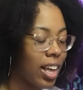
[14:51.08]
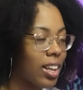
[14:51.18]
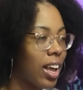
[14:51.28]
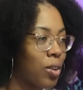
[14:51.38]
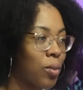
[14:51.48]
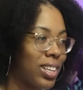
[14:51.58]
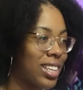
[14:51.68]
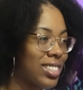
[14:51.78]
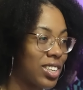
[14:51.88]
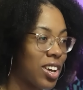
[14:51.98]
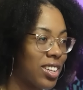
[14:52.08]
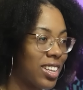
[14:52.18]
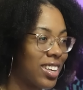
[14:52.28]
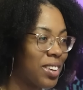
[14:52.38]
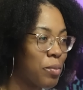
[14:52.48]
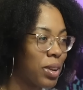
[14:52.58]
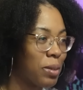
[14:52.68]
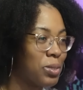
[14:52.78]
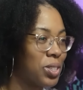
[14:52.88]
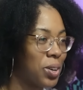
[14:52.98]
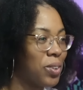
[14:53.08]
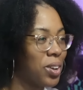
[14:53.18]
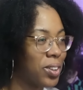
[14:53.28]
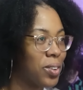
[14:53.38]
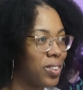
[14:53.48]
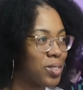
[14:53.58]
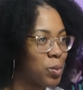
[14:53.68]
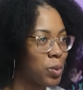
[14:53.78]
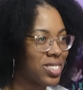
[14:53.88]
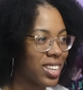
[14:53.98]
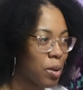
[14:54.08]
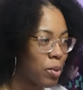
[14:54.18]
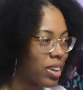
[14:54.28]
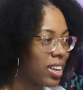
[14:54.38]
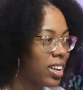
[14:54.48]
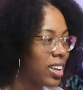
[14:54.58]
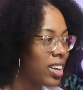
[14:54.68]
I, I, I don't know why that said Kelling, but I'm sure we all know what it was supposed to say, but